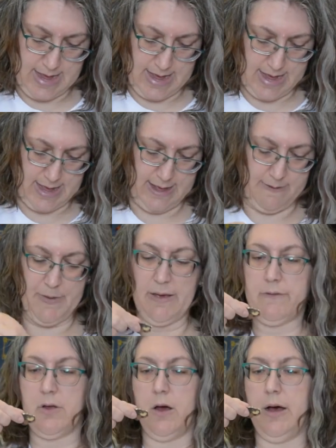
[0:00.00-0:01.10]

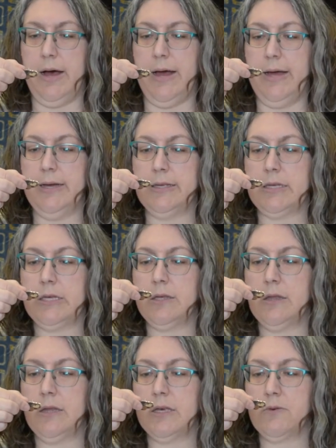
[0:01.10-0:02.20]
I've got
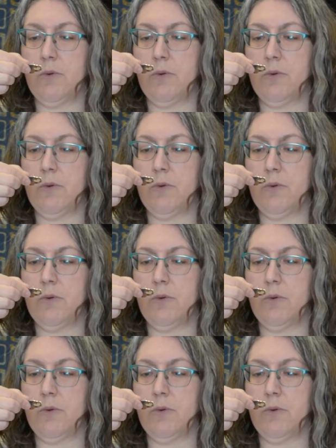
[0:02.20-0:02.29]
this